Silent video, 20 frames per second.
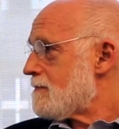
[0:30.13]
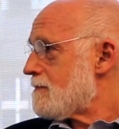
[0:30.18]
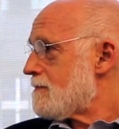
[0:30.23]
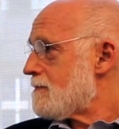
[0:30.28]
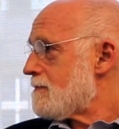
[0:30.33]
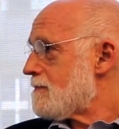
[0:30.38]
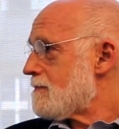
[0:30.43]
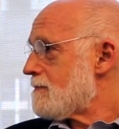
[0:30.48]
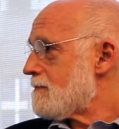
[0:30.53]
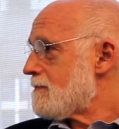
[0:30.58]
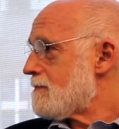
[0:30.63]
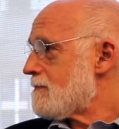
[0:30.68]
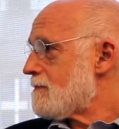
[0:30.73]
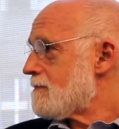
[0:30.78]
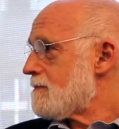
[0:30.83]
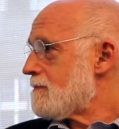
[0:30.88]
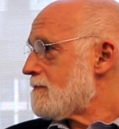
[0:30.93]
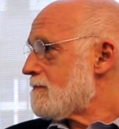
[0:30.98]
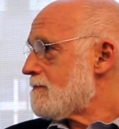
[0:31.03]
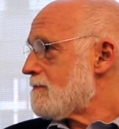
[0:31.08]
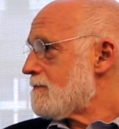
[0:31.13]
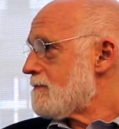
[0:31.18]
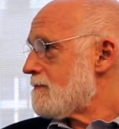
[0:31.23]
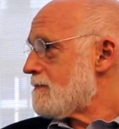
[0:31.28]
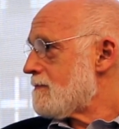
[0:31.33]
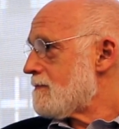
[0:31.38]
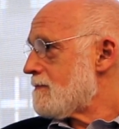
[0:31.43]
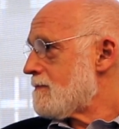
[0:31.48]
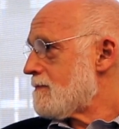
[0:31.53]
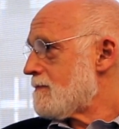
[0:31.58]

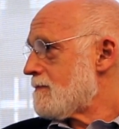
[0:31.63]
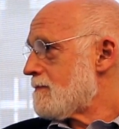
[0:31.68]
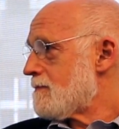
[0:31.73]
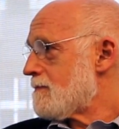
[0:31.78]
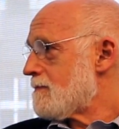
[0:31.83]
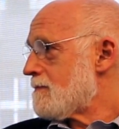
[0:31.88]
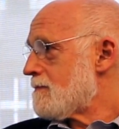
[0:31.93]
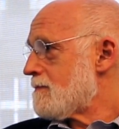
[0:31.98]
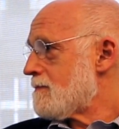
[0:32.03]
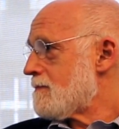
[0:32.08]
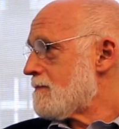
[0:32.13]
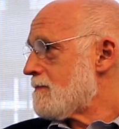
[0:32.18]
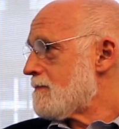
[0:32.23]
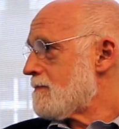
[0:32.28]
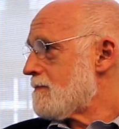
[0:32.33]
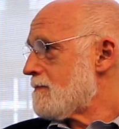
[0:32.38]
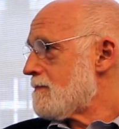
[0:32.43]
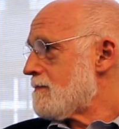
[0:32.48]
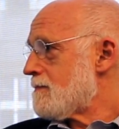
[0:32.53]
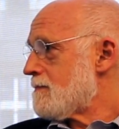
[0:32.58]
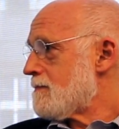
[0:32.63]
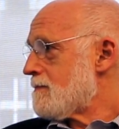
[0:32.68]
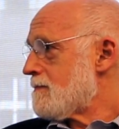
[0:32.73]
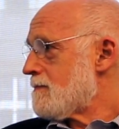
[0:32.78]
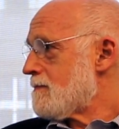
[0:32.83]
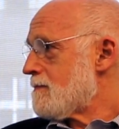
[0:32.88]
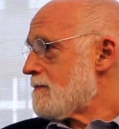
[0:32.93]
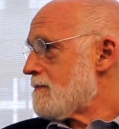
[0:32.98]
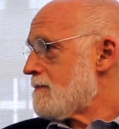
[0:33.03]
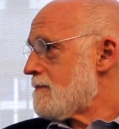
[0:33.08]

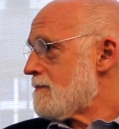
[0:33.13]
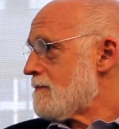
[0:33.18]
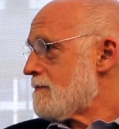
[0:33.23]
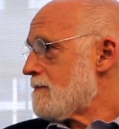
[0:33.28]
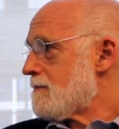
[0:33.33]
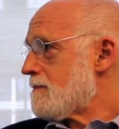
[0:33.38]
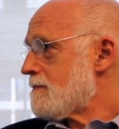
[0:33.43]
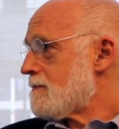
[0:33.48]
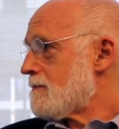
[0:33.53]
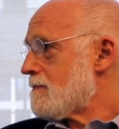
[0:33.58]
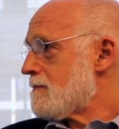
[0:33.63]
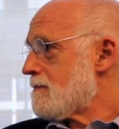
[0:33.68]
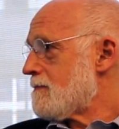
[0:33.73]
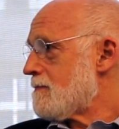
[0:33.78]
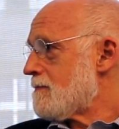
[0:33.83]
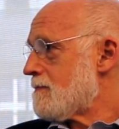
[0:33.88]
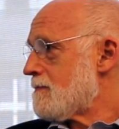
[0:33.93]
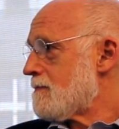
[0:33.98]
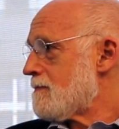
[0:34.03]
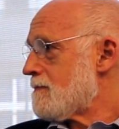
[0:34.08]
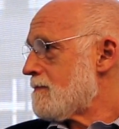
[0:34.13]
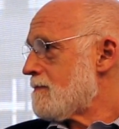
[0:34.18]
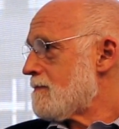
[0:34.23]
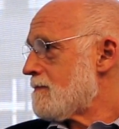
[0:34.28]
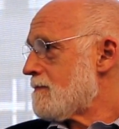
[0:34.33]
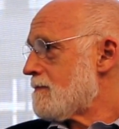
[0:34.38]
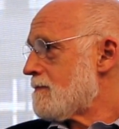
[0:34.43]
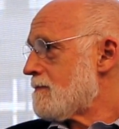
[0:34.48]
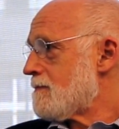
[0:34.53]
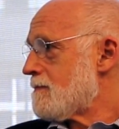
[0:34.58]

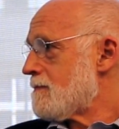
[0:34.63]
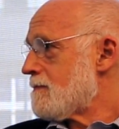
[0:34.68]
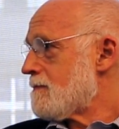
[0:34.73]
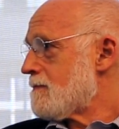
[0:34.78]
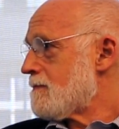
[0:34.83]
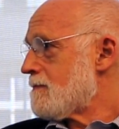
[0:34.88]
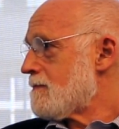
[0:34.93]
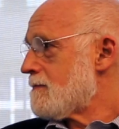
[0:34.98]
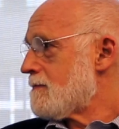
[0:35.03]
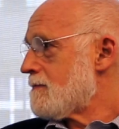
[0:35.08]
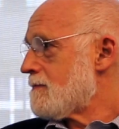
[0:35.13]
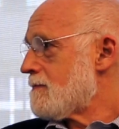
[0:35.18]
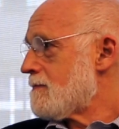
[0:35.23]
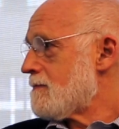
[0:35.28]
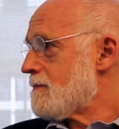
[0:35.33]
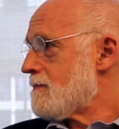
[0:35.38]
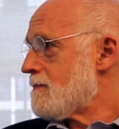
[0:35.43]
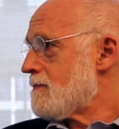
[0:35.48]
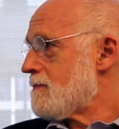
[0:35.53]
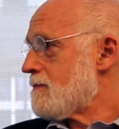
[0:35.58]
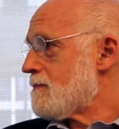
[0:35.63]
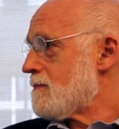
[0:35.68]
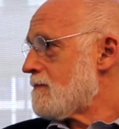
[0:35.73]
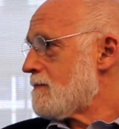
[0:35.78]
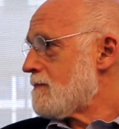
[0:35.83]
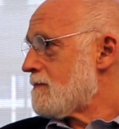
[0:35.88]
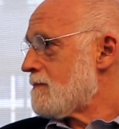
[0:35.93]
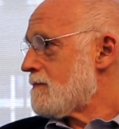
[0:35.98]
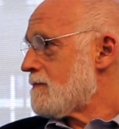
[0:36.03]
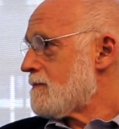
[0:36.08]

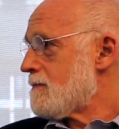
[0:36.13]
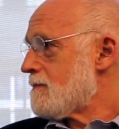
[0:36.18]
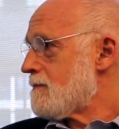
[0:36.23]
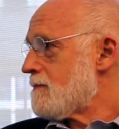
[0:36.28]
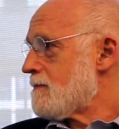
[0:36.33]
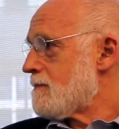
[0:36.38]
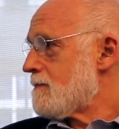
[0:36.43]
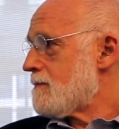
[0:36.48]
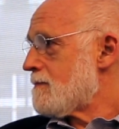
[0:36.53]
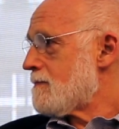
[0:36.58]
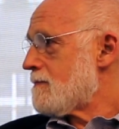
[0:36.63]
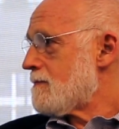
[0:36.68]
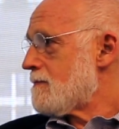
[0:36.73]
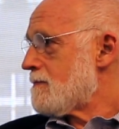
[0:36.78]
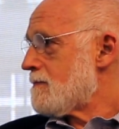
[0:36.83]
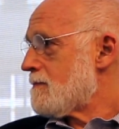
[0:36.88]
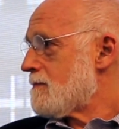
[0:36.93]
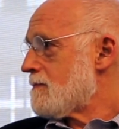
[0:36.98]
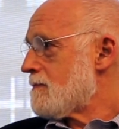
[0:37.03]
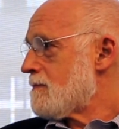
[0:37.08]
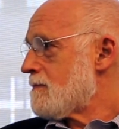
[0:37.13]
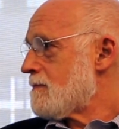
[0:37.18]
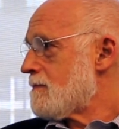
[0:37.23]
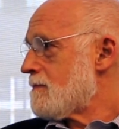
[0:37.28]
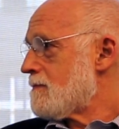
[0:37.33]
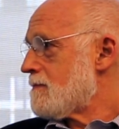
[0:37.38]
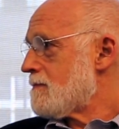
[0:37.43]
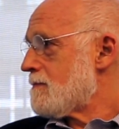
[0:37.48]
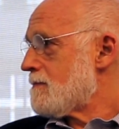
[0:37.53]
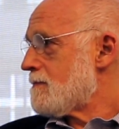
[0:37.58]

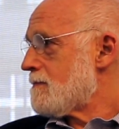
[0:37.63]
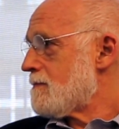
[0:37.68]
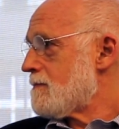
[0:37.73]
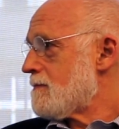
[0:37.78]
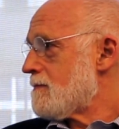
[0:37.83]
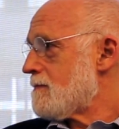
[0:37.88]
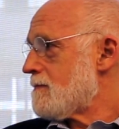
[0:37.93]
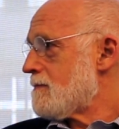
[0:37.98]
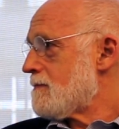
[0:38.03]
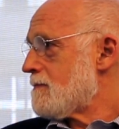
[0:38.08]
The person shown says nothing.